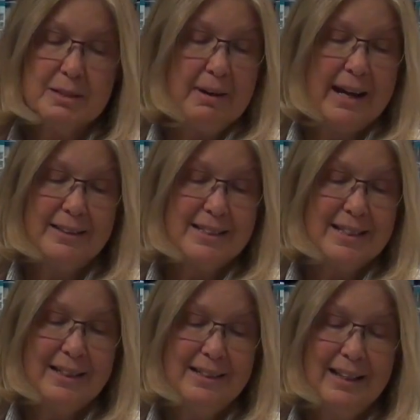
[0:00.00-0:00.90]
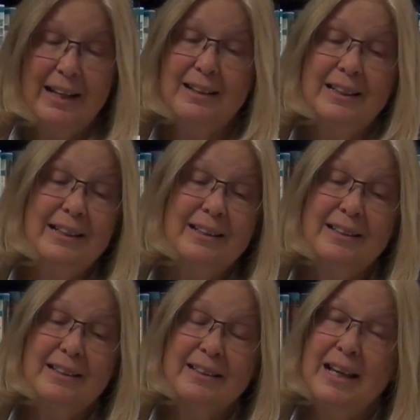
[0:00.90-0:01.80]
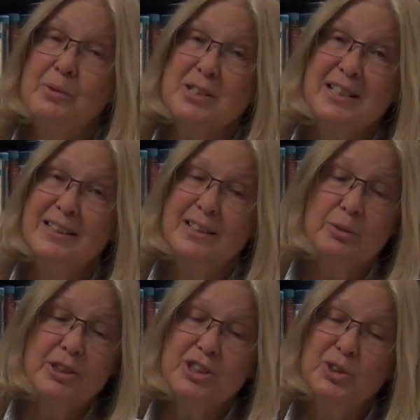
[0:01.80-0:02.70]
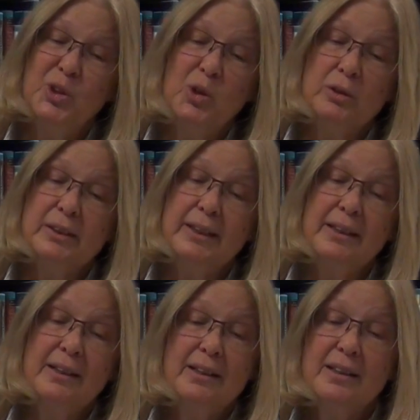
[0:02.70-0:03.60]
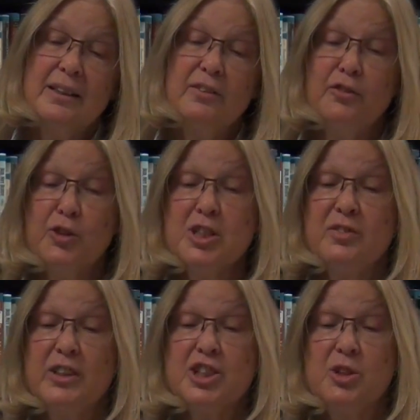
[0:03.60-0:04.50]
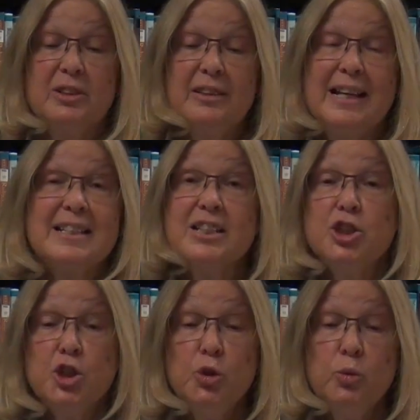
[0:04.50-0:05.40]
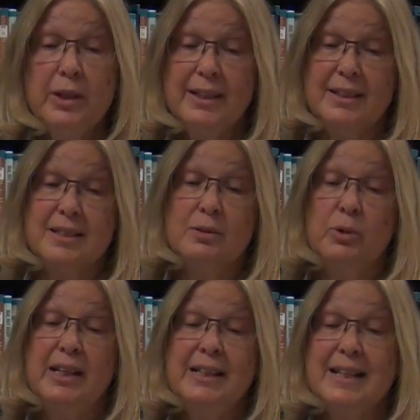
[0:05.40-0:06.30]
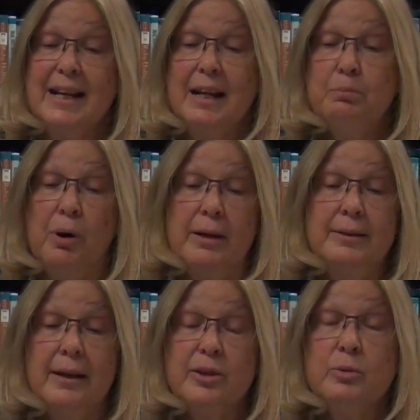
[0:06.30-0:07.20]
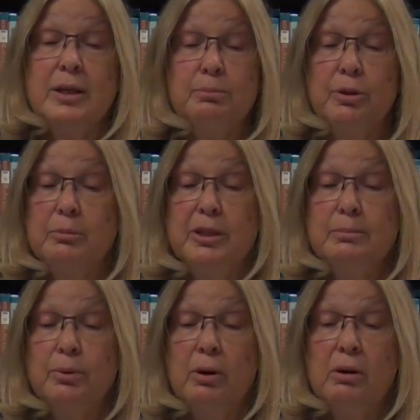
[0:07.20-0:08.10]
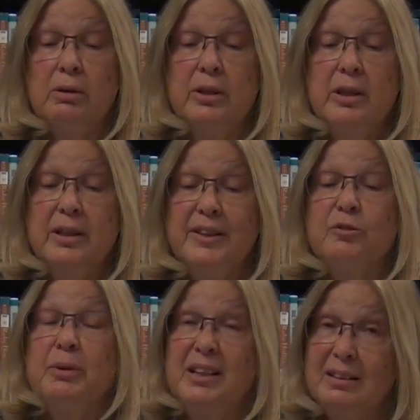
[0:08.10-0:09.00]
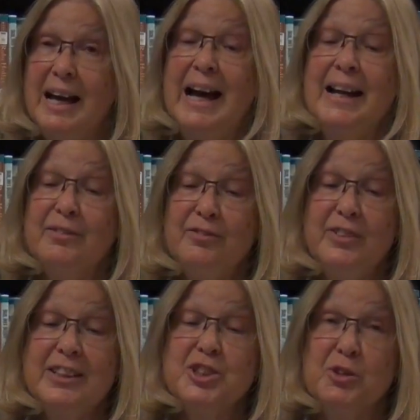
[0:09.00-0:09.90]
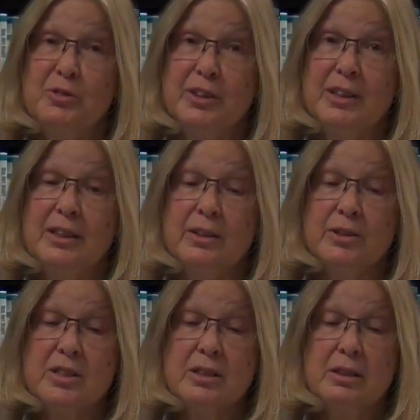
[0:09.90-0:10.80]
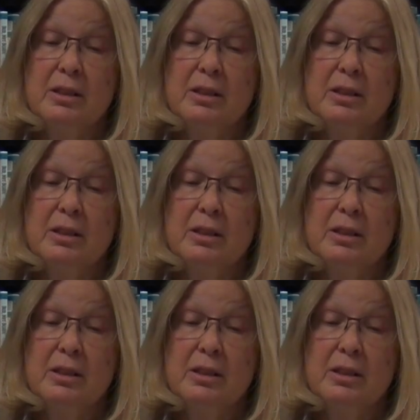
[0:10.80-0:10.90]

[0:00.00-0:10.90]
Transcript: a smile and said, "Ellie, that wasn't the original Goldie. The first fish only lasted 2 weeks. When he died, I bought another one and put him in the bowl. There've been a lot of fish over the years."